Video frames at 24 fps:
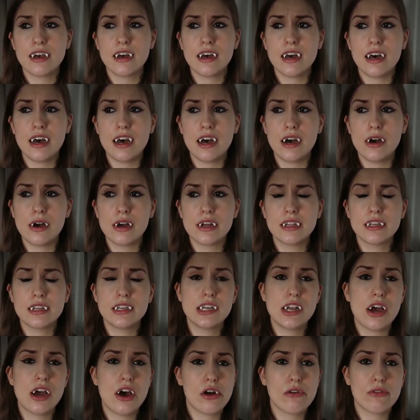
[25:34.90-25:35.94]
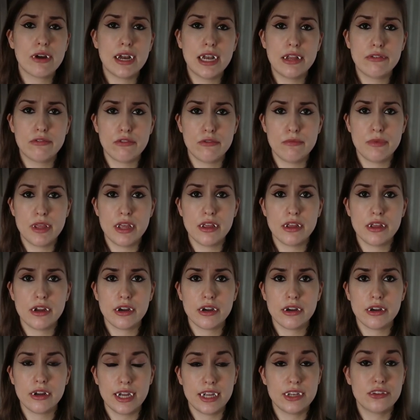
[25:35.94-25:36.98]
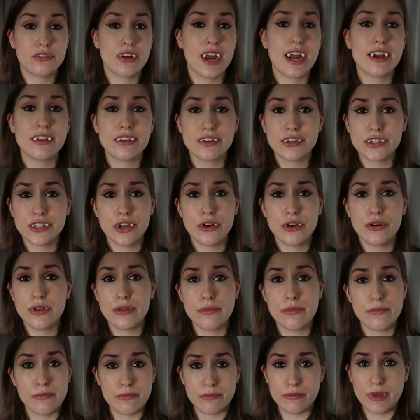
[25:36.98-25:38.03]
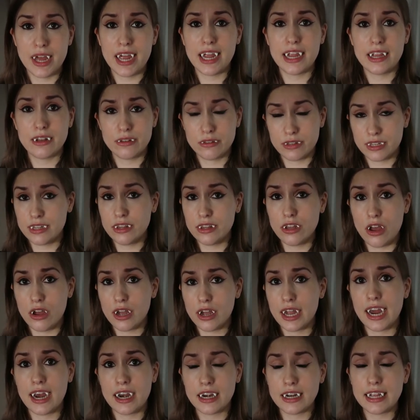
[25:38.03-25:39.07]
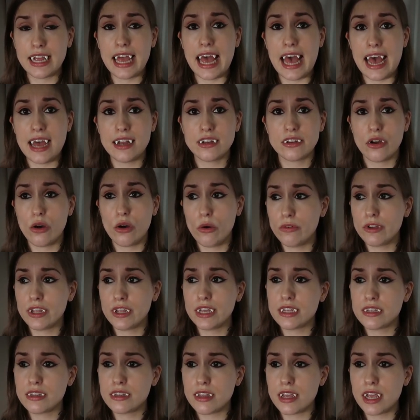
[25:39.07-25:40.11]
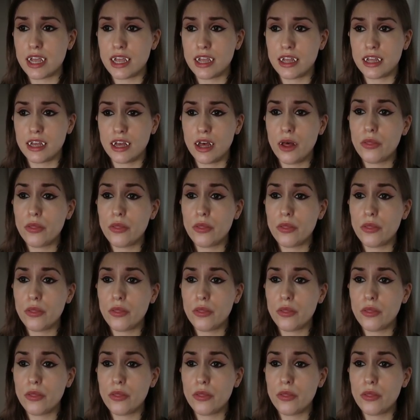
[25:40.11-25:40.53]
Not really familiar. I tried to show him my long-haired cat, obviously.